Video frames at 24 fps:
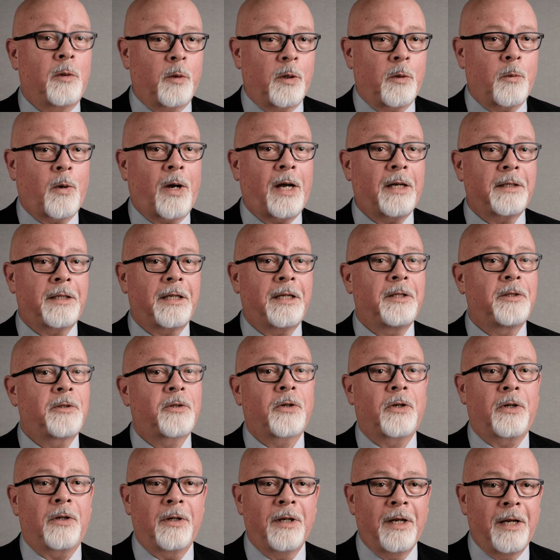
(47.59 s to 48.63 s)
We want
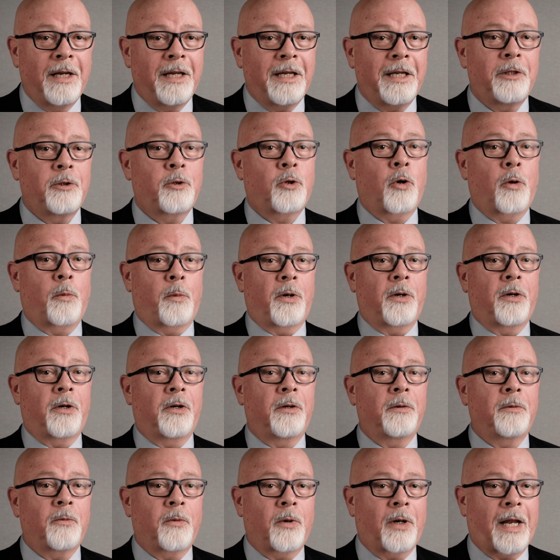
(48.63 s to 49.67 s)

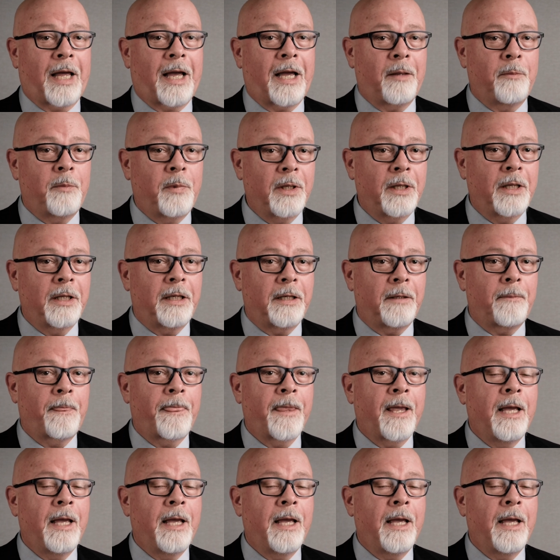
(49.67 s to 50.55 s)
interpreter reliability.